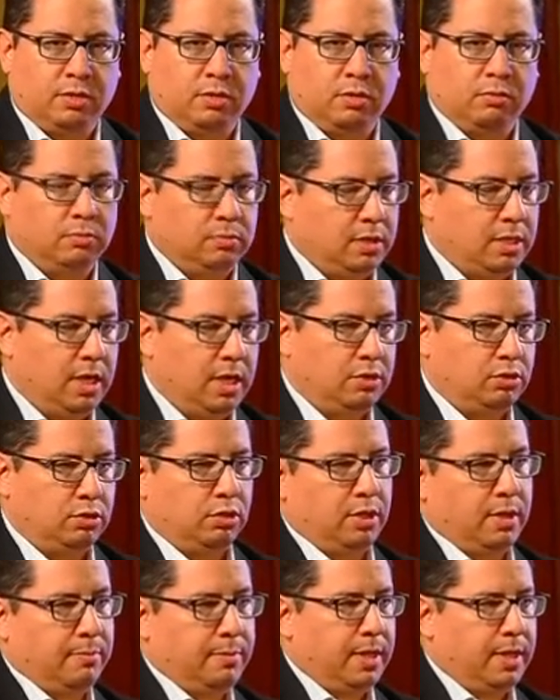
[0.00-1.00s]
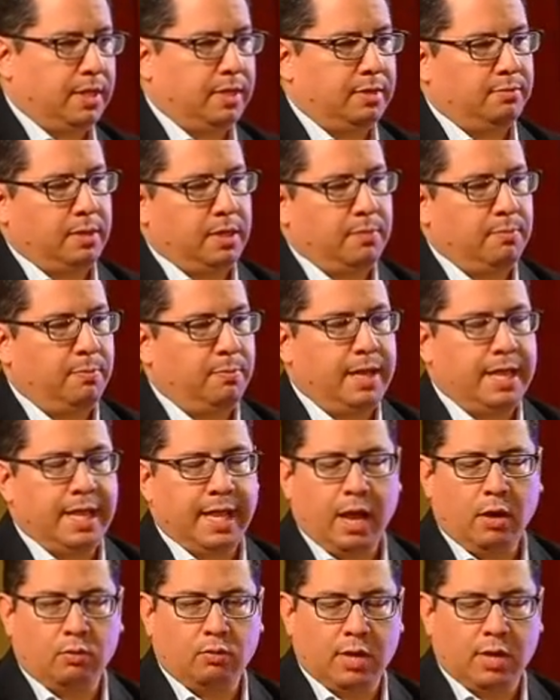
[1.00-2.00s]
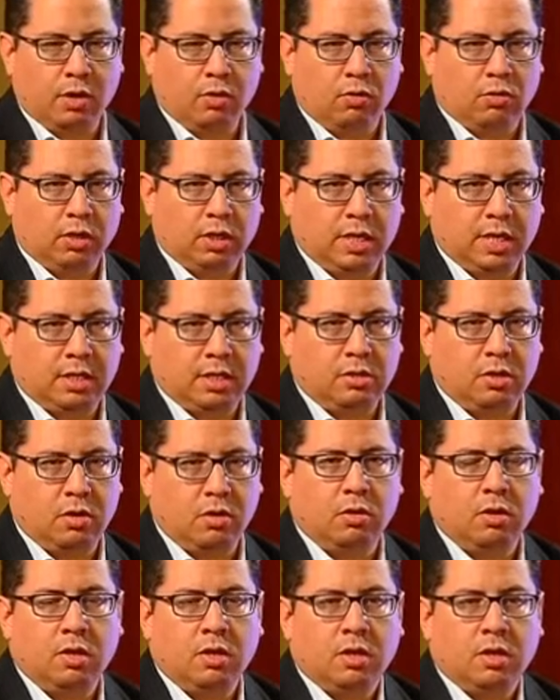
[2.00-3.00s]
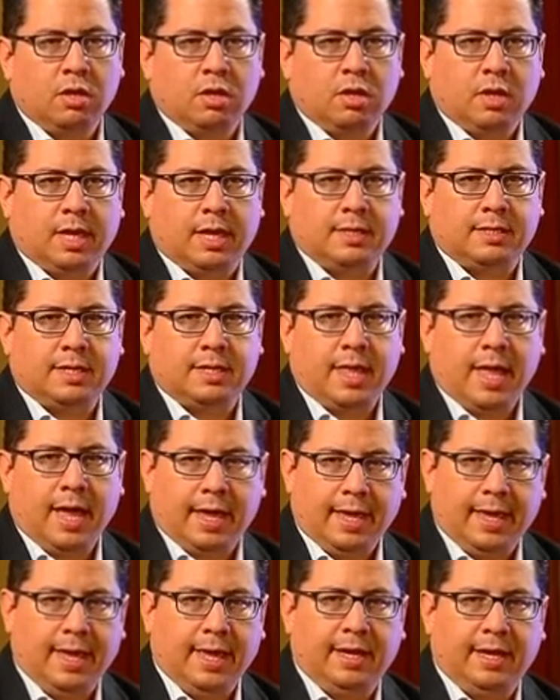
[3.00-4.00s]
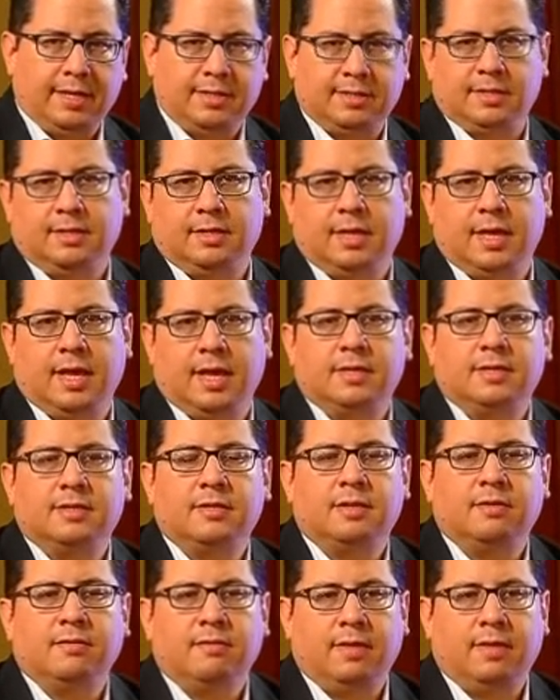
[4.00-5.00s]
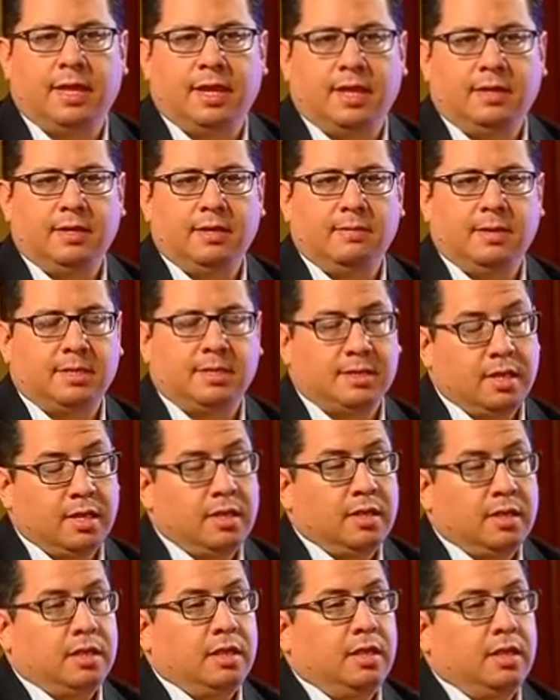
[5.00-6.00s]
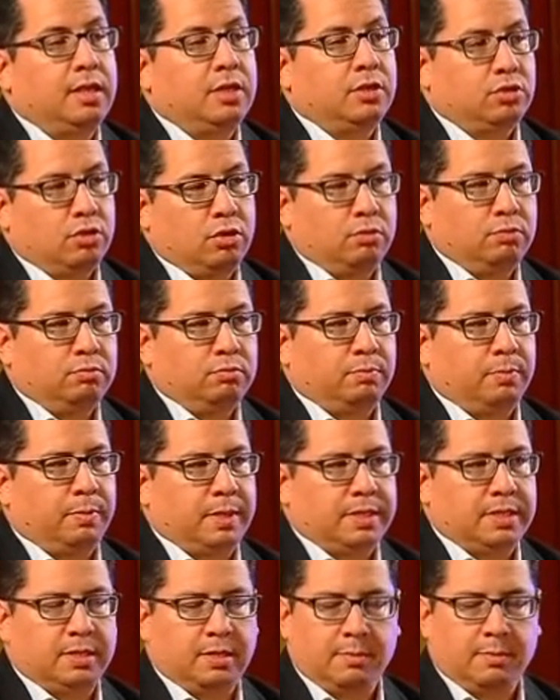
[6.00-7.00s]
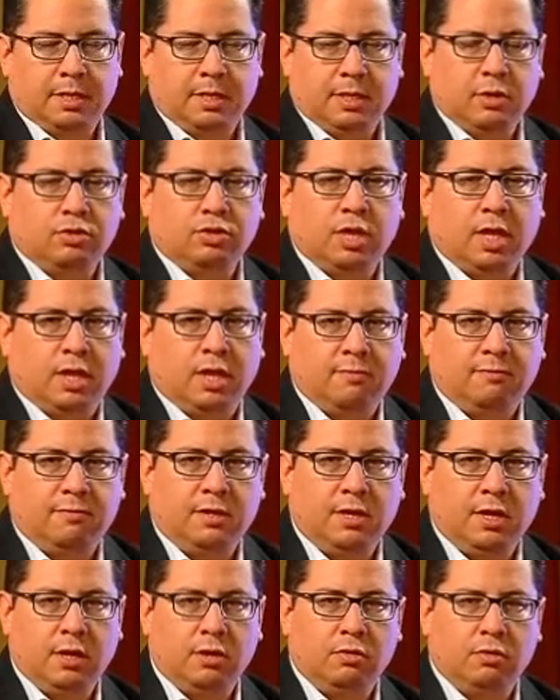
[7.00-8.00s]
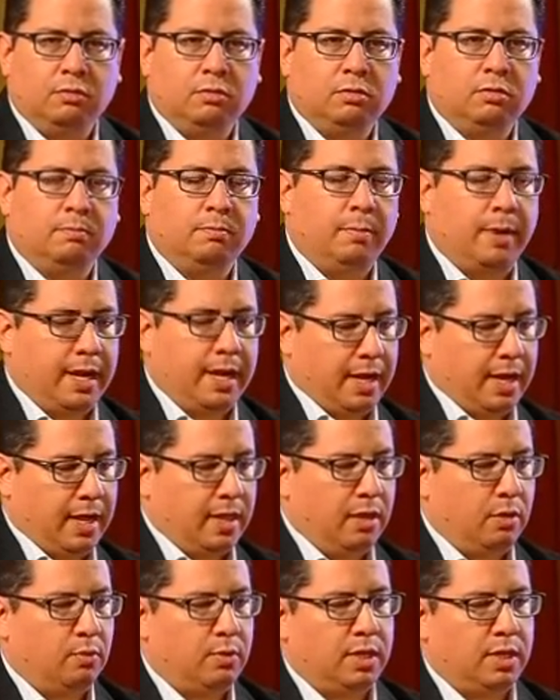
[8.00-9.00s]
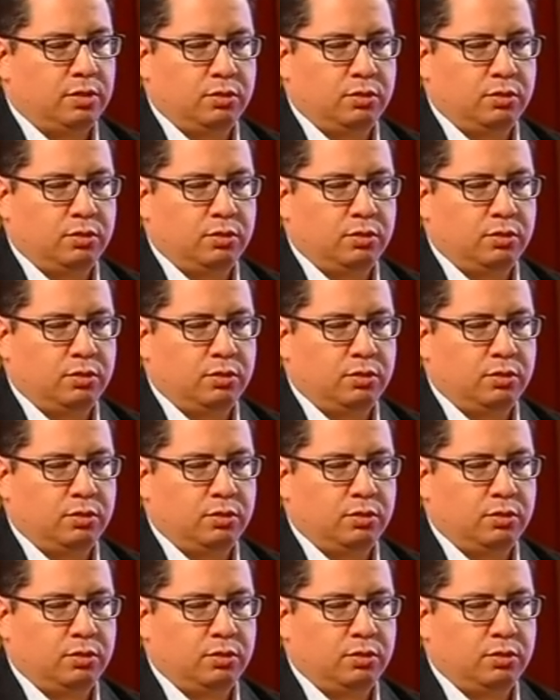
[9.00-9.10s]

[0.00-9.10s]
And these hospitals update this information every day through the platform that we have created to this end,